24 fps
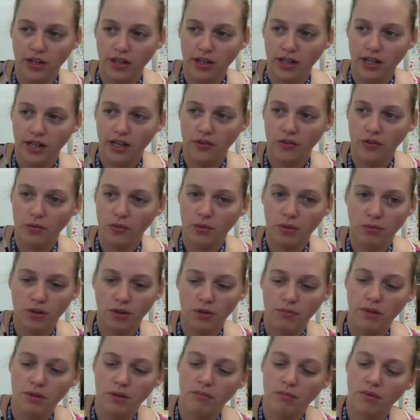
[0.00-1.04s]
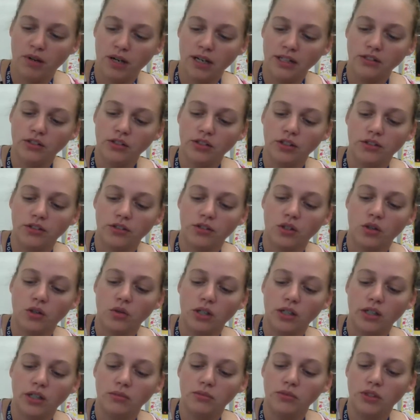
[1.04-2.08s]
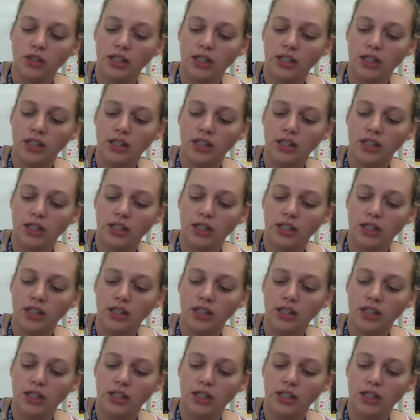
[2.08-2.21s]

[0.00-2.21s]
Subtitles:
And remember, membranes control what comes